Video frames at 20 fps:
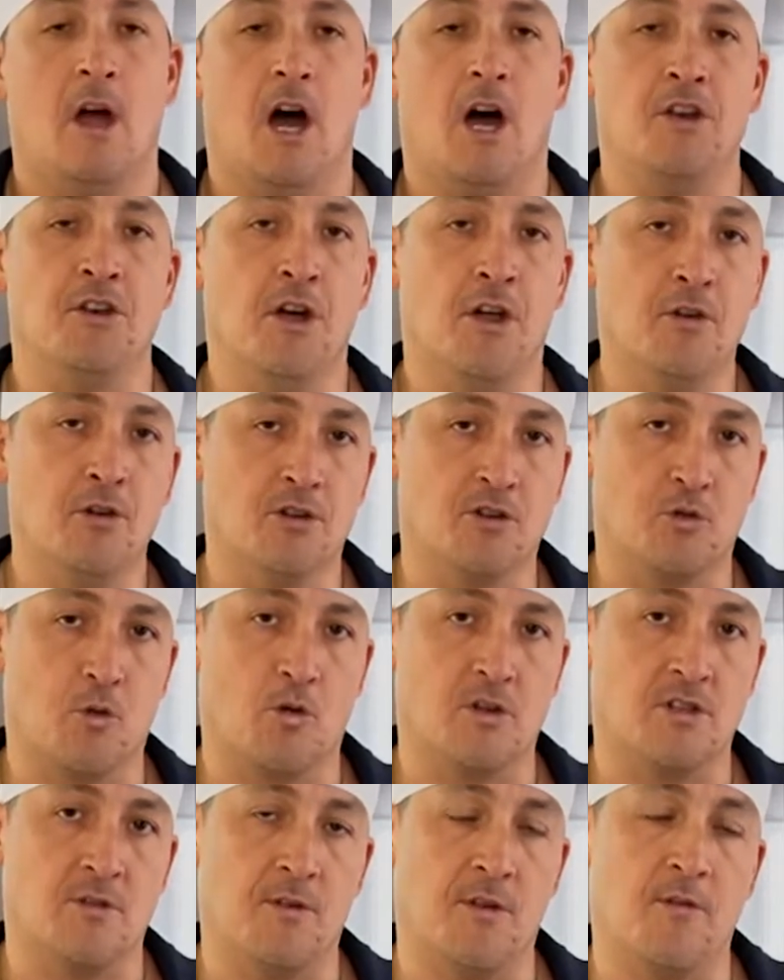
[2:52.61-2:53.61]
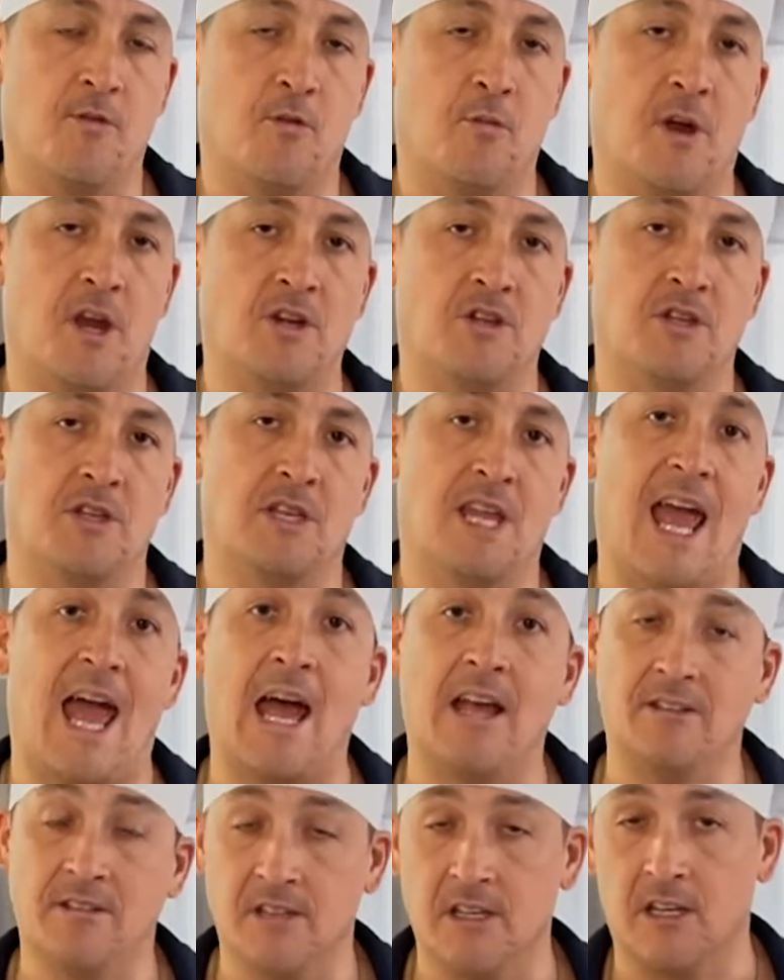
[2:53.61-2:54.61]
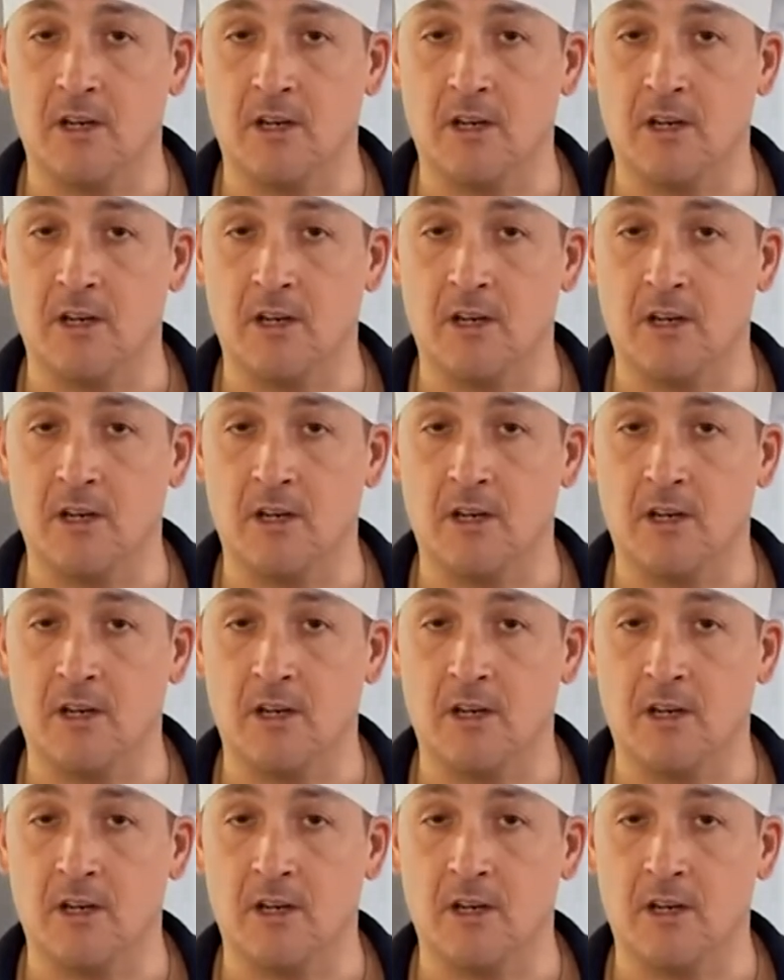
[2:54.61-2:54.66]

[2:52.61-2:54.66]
Another source of information as an